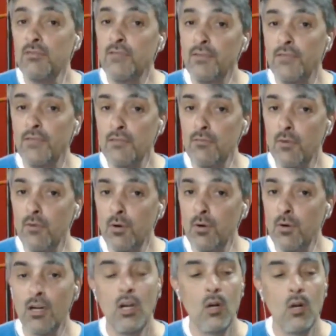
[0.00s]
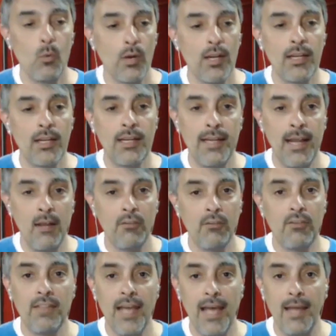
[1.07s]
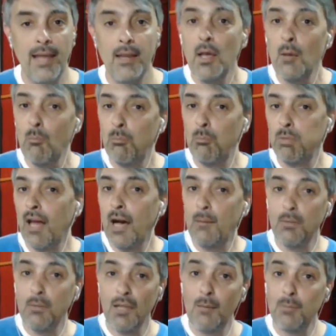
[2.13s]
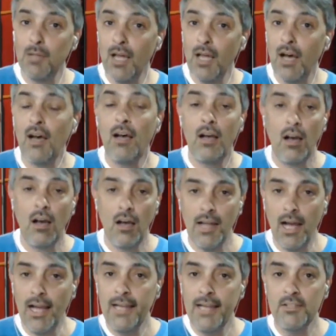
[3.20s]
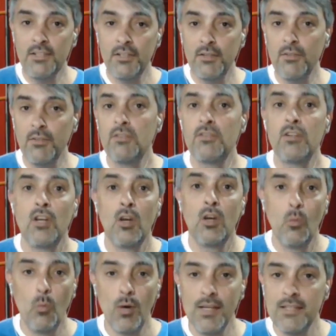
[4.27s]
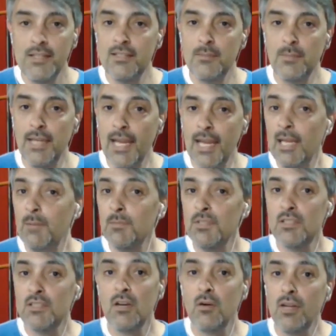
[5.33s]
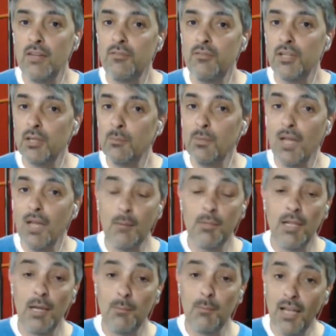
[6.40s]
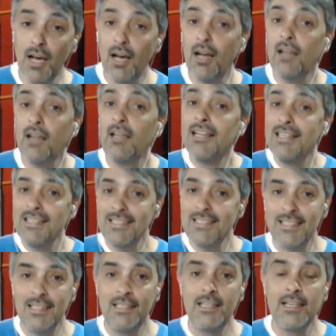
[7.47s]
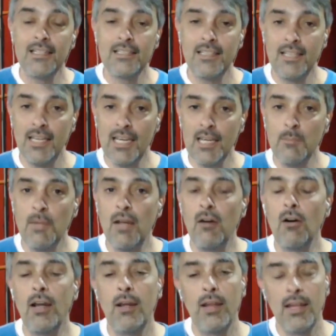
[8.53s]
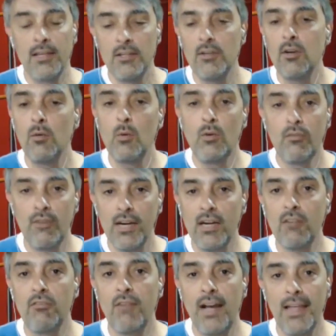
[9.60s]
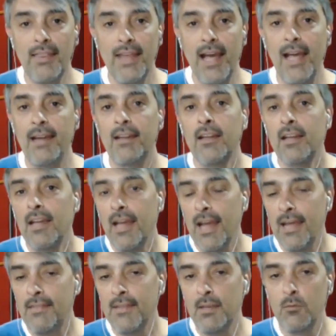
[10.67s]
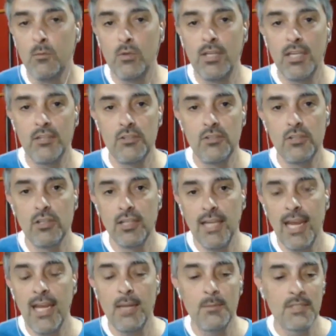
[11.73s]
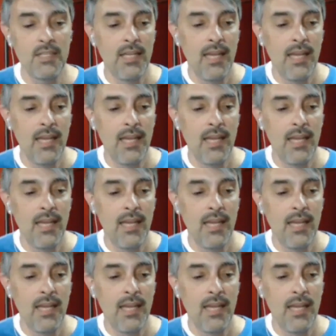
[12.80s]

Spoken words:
54, we're going to announce that blah, blah, blah on iTunes won some games. So if you're blah, blah, blah, send us an email and you know, we'll verify that, and then we'll get you your games.